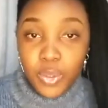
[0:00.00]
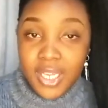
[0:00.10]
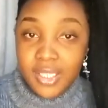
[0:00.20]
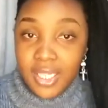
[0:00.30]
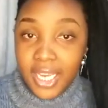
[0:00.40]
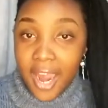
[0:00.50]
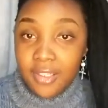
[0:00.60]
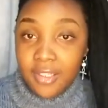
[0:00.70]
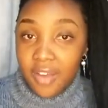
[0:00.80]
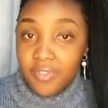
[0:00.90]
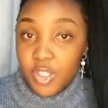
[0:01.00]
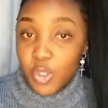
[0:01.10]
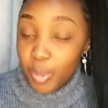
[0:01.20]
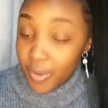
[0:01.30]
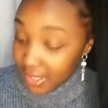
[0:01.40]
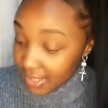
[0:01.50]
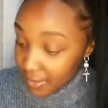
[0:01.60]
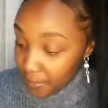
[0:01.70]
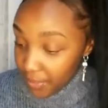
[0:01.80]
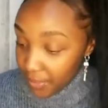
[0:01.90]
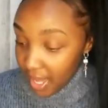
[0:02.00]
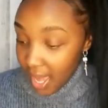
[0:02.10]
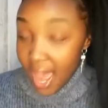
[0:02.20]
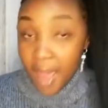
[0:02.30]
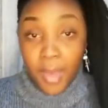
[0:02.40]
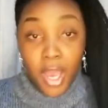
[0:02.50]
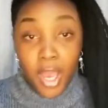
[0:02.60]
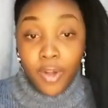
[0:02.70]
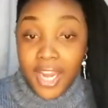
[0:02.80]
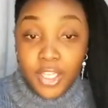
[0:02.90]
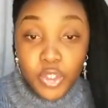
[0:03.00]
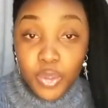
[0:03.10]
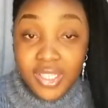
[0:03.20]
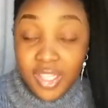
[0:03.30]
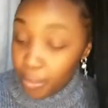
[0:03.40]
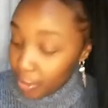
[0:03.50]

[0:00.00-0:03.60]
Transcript: is the currency of a spirit. Gratitude is the